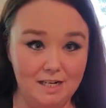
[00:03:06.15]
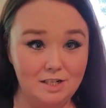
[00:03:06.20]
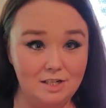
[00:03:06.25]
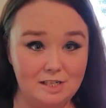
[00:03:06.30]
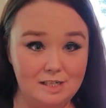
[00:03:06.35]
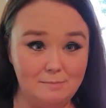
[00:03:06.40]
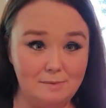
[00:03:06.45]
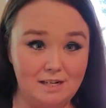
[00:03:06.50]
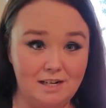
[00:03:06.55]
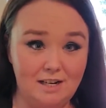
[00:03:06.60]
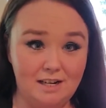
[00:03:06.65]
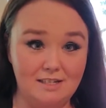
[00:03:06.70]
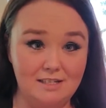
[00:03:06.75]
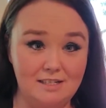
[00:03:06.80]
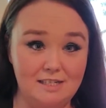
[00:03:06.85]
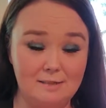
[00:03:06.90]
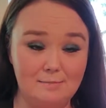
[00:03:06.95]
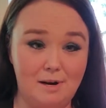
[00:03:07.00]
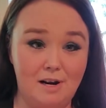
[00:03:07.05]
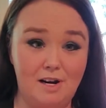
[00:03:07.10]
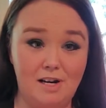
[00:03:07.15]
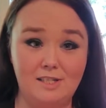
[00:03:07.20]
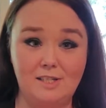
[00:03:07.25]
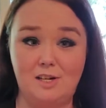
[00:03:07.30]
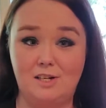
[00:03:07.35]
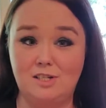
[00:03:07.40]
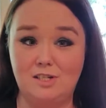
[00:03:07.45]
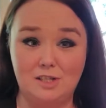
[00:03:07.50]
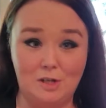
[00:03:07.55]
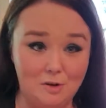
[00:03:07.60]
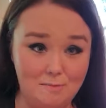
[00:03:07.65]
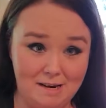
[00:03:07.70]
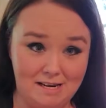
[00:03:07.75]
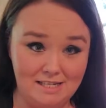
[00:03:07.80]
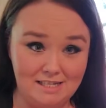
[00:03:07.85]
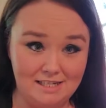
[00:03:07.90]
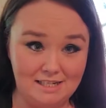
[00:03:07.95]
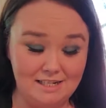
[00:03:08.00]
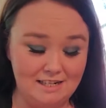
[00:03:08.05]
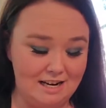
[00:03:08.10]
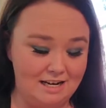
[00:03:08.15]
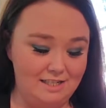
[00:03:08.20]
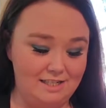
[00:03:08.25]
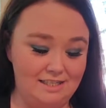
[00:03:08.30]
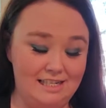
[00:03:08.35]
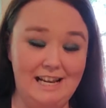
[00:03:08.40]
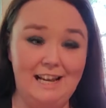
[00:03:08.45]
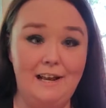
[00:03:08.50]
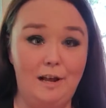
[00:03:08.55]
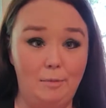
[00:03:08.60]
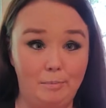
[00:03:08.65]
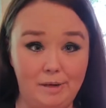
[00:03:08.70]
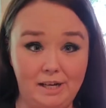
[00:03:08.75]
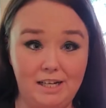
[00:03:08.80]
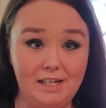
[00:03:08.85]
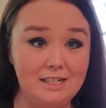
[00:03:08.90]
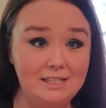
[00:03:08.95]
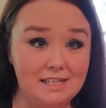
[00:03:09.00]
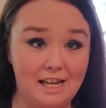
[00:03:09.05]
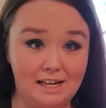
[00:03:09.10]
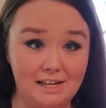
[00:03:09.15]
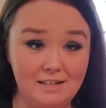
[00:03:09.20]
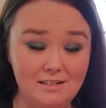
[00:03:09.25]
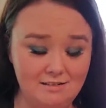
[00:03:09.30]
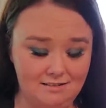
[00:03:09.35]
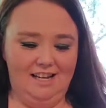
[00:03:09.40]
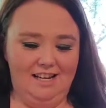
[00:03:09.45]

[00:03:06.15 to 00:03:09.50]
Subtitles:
Just because these products are so amazing, I just can't help but get excited.